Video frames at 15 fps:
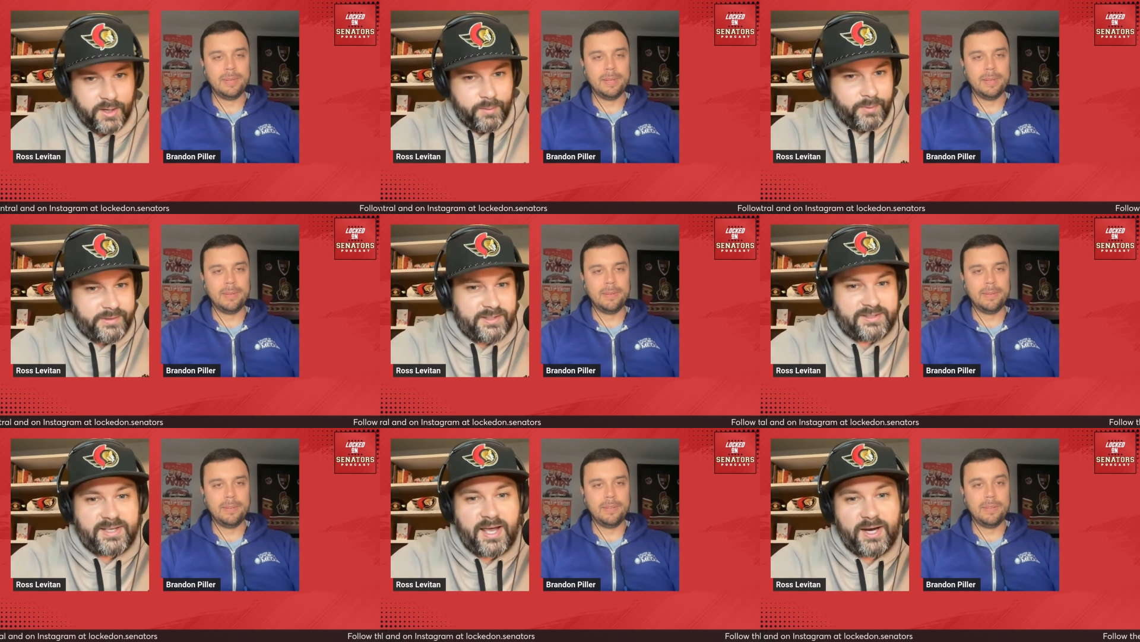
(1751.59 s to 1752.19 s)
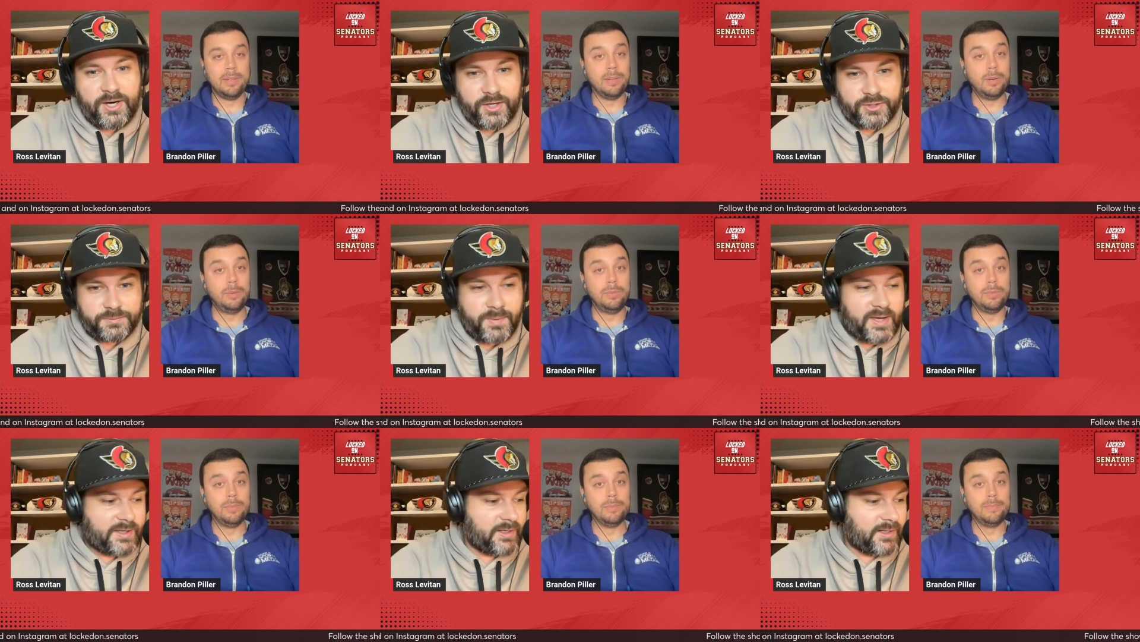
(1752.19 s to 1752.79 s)
Speaker 1: But the Senators
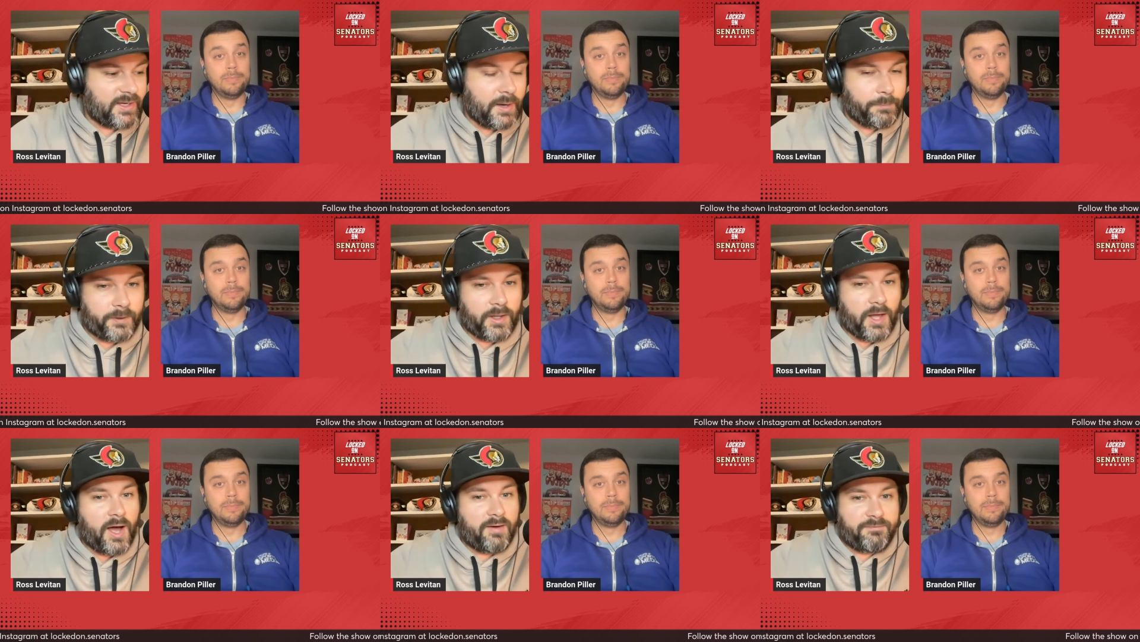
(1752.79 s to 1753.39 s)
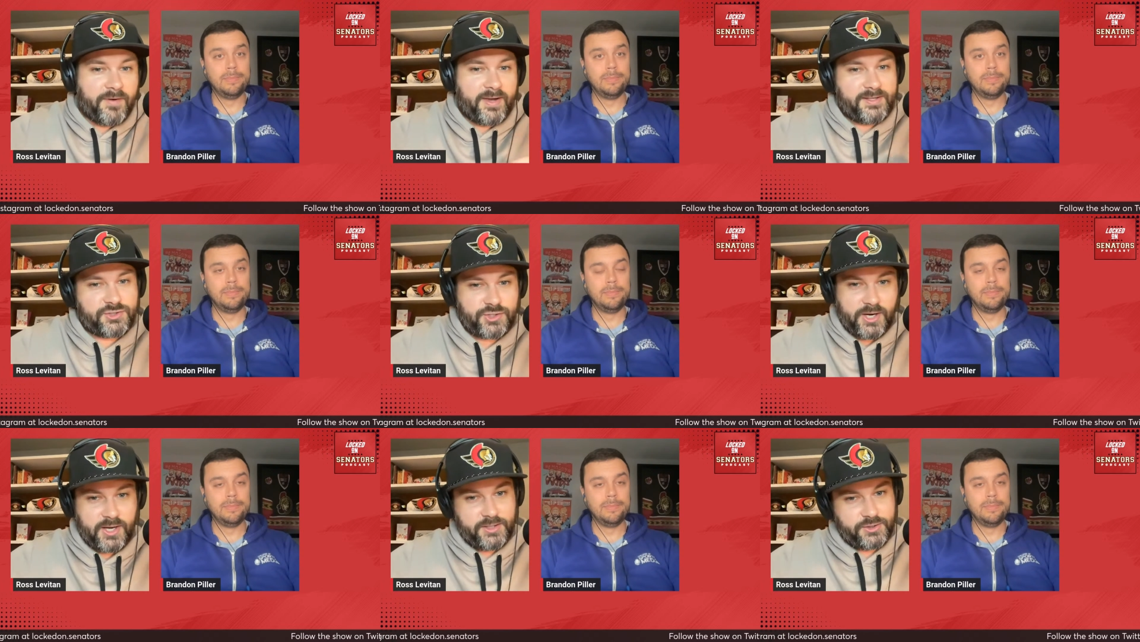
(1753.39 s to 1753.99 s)
making a couple off ice
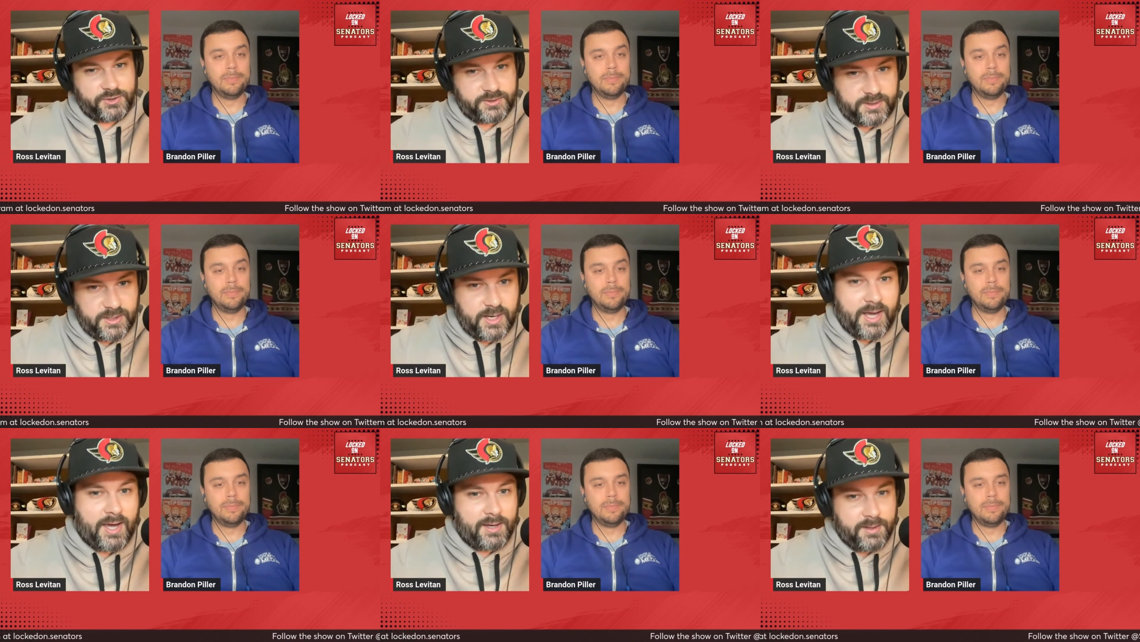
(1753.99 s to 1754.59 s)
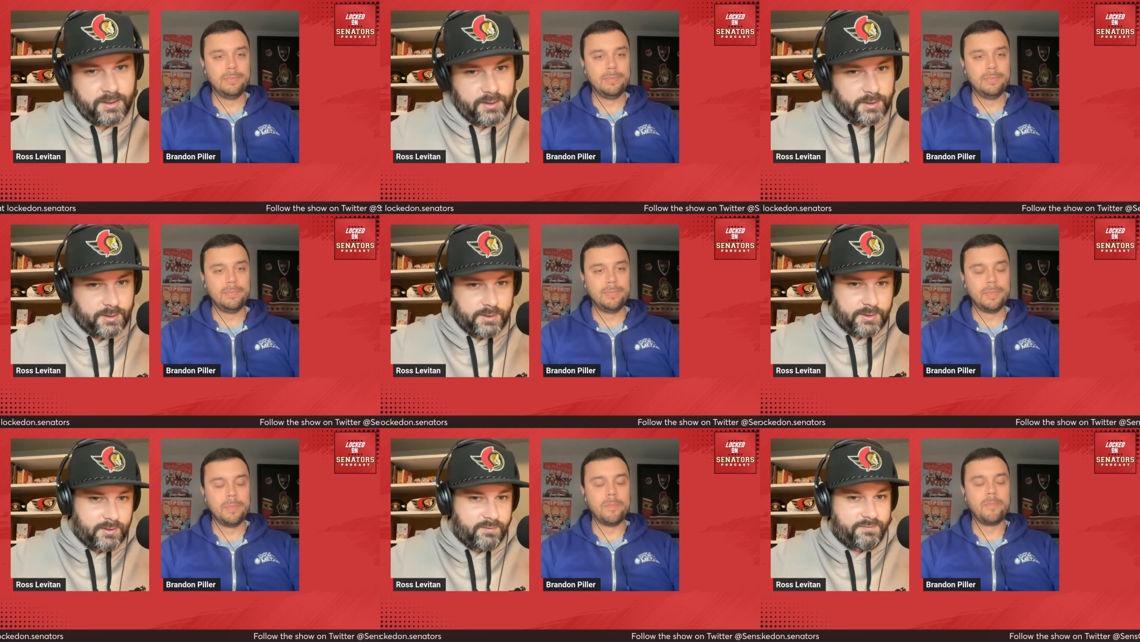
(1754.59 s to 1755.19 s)
changes today,
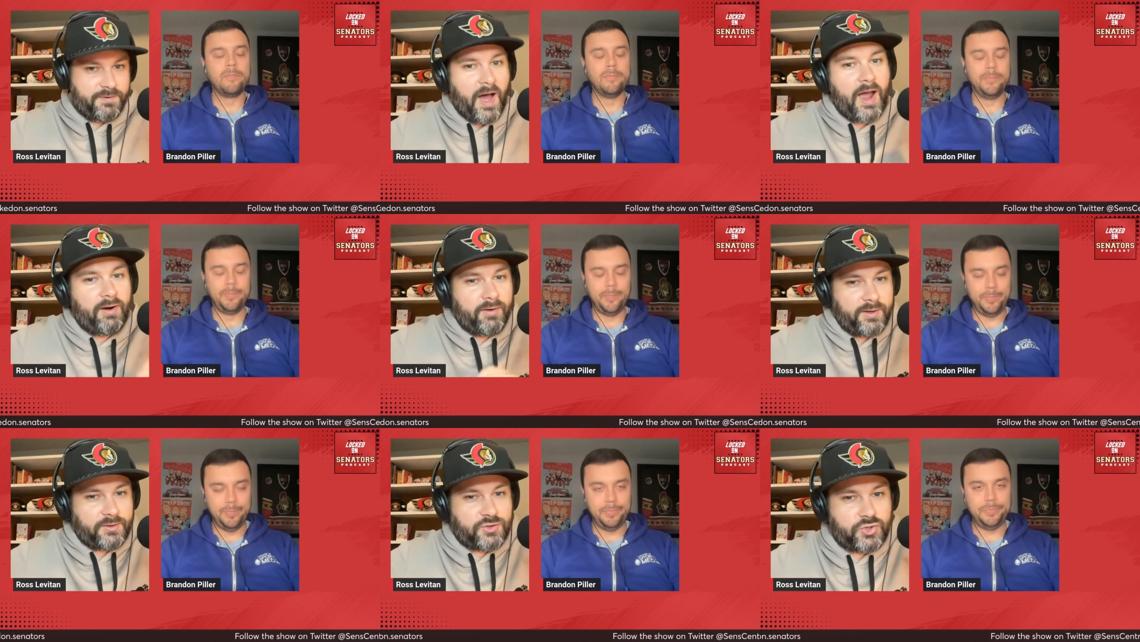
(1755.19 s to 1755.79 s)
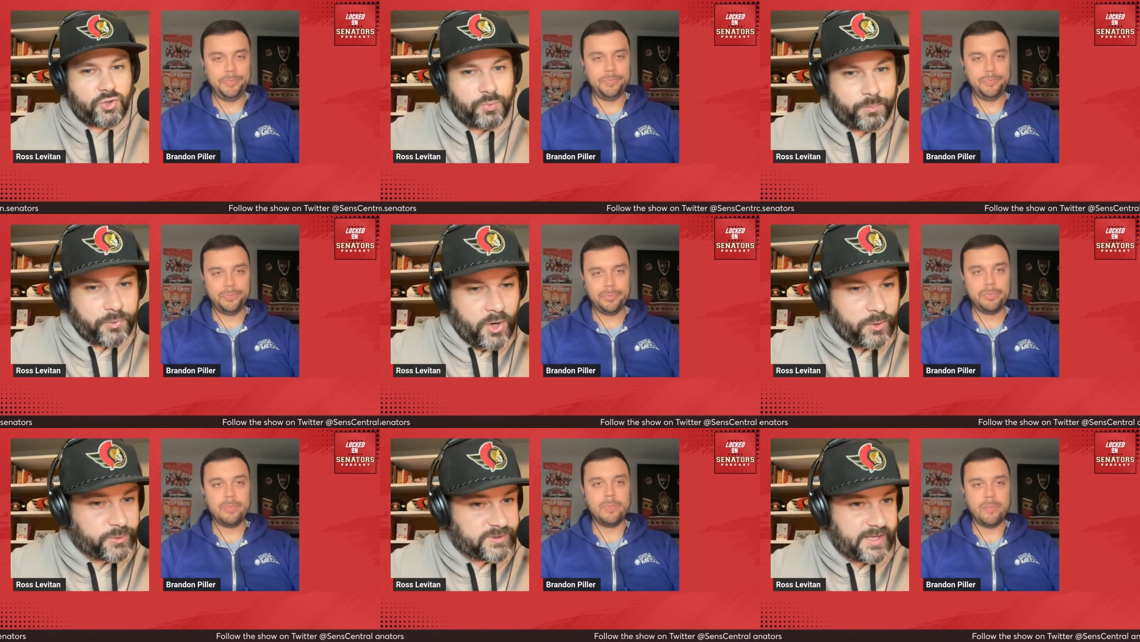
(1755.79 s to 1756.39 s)
firing two
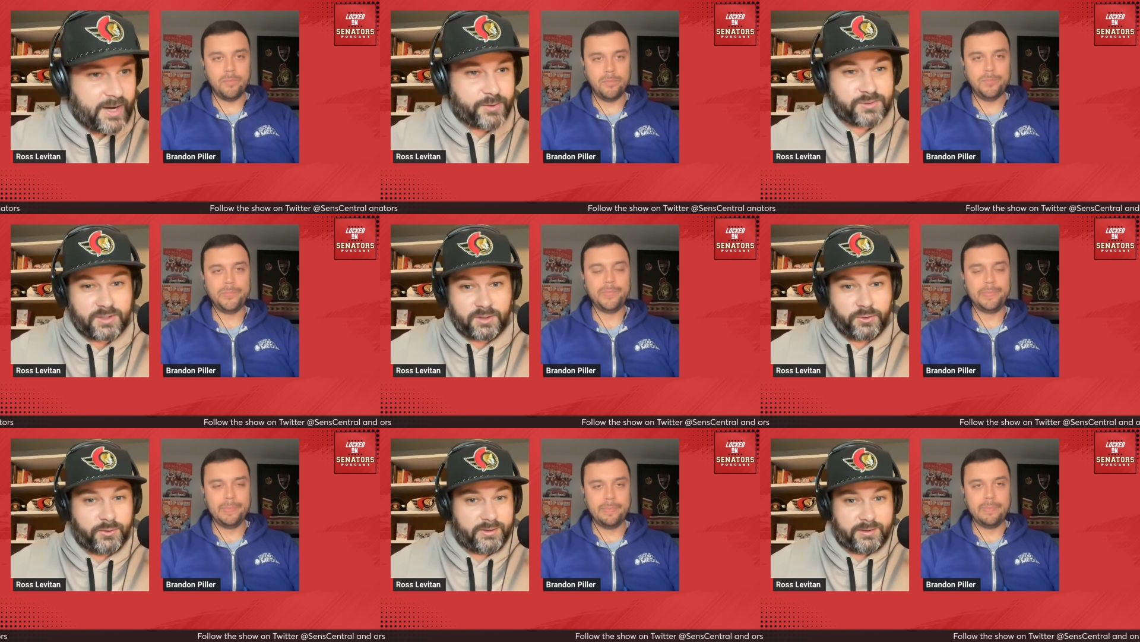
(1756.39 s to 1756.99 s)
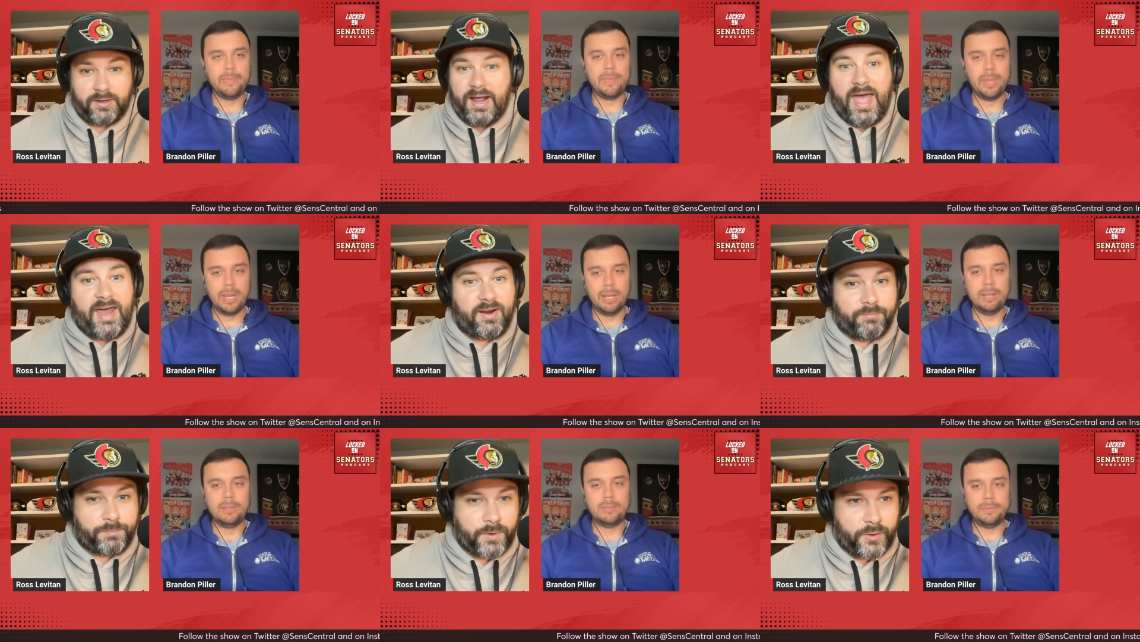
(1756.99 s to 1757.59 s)
pro scouts, including their head
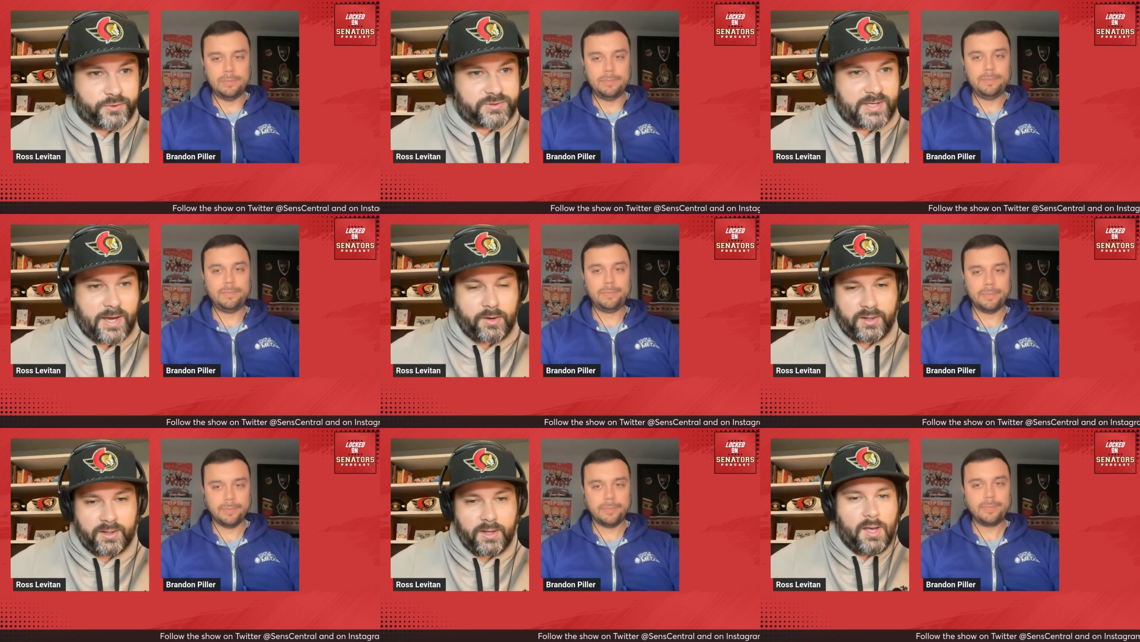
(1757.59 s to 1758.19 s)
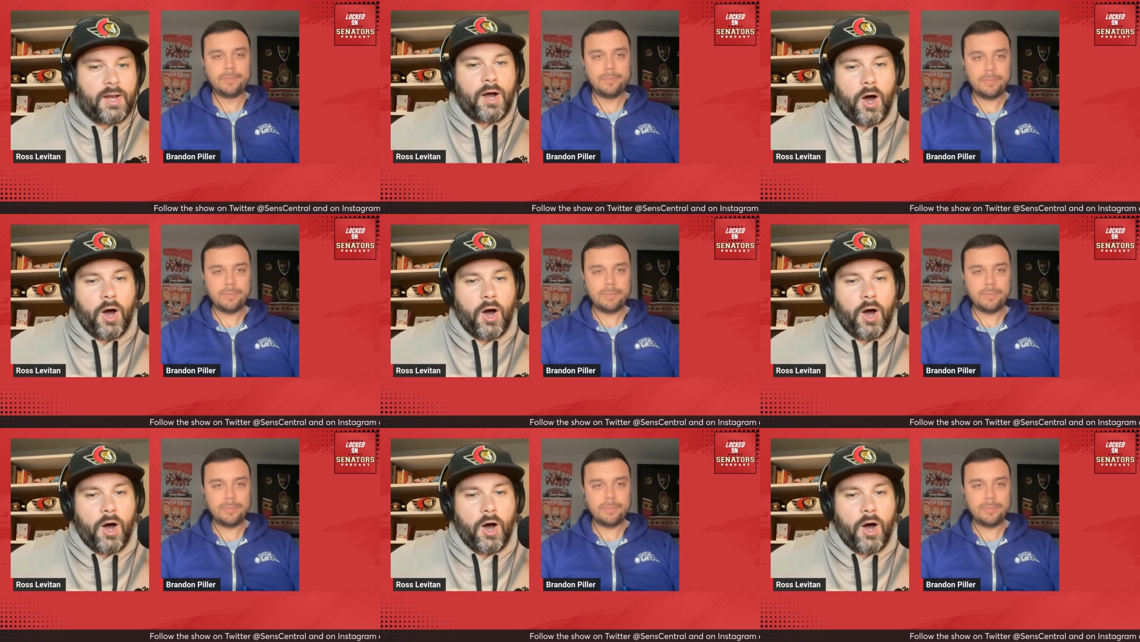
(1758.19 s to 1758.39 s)
of pro scouting.